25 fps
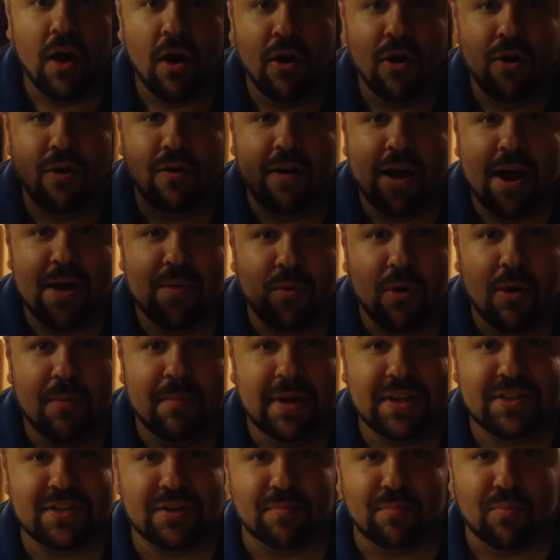All right, we're
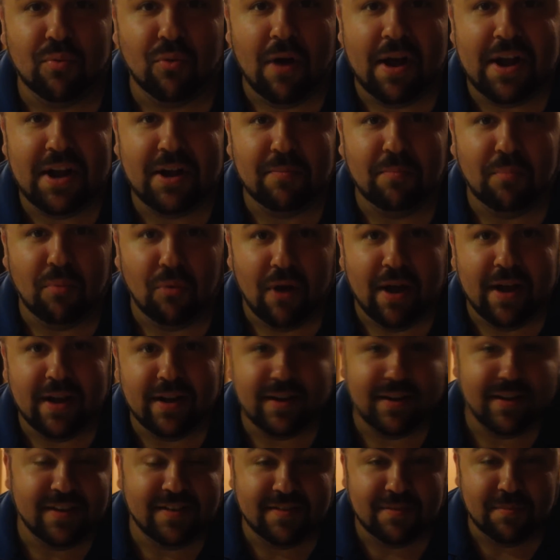about to prank
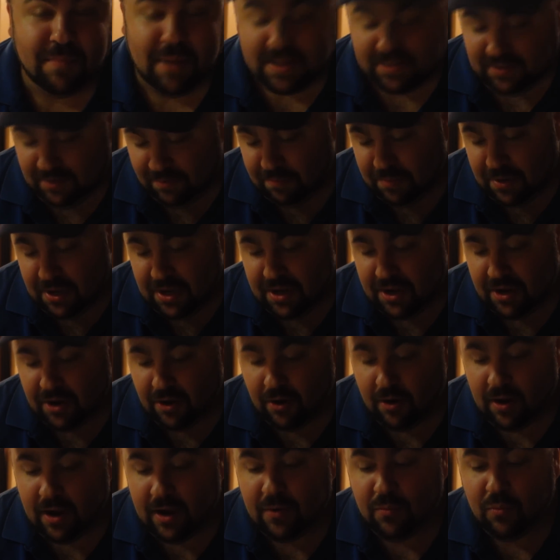Brent. He's about to be
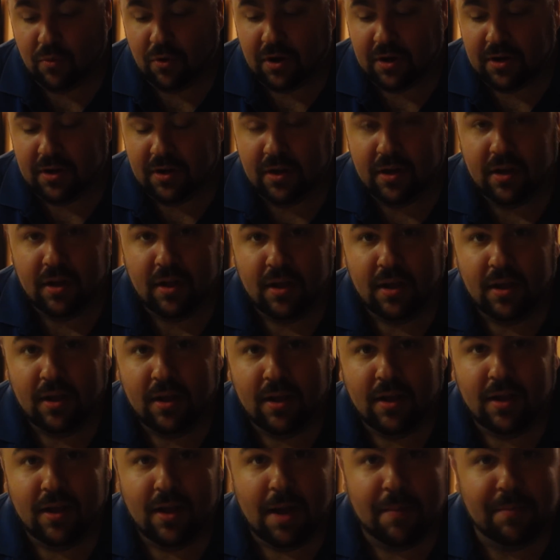here, and we're gonna
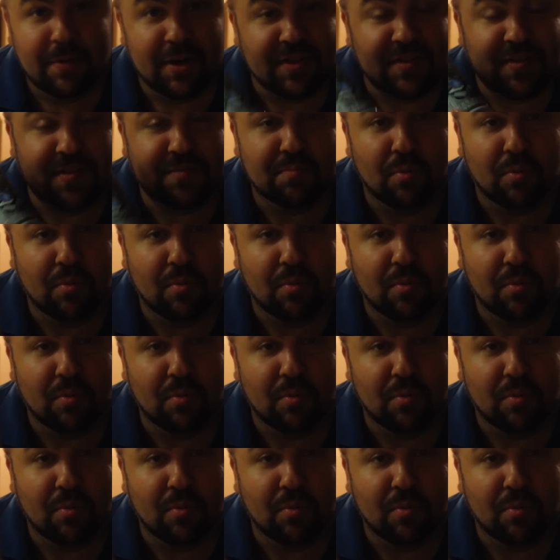I'm going to